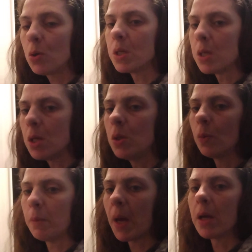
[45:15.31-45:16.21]
you
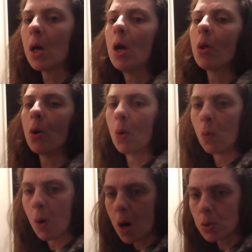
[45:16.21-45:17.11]
continually make the
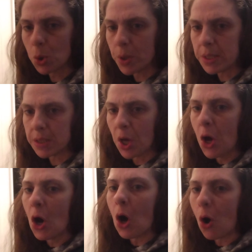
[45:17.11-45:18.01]
wrong choices
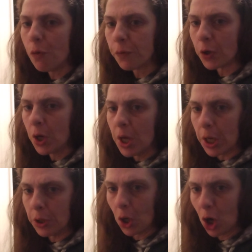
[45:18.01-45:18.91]
over
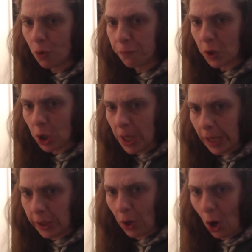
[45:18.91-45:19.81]
and over
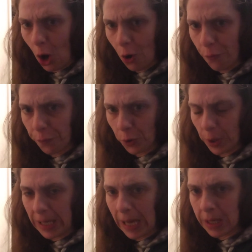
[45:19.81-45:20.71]
and over
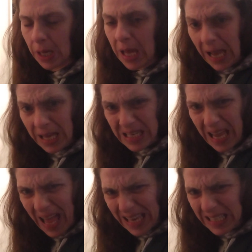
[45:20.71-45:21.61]
again. And
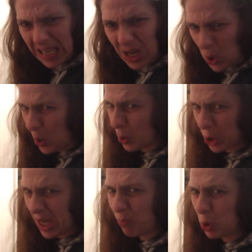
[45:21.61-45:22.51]
yet, you
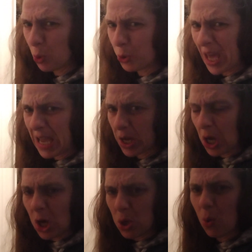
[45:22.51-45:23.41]
seem to
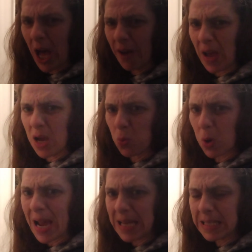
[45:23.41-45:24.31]
think you have a
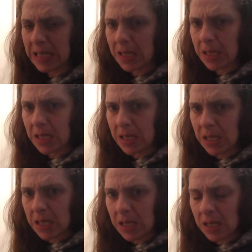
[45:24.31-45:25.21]
right
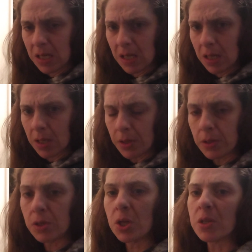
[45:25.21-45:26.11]

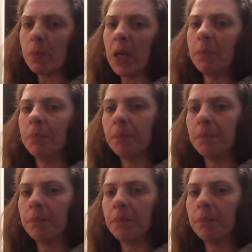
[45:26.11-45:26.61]
to judge me.